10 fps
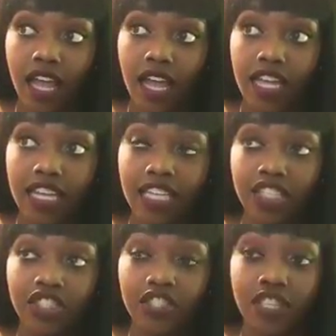I
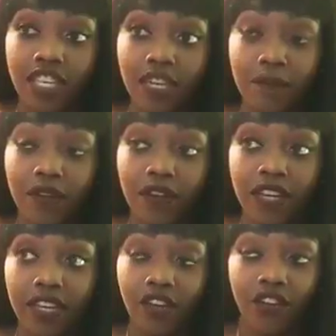guess just thinking about
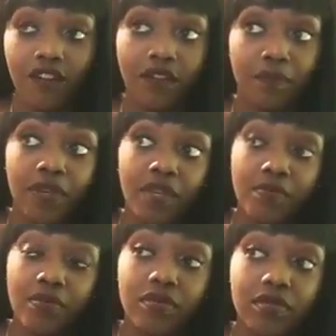like all the
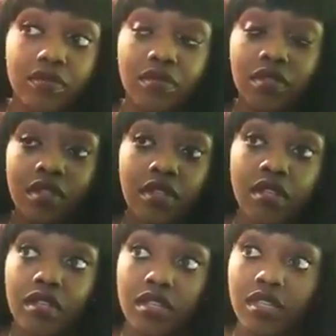people
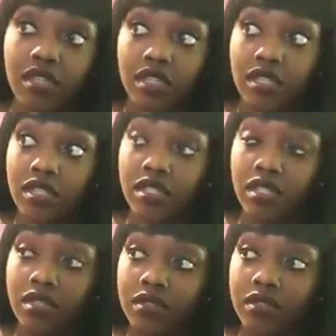and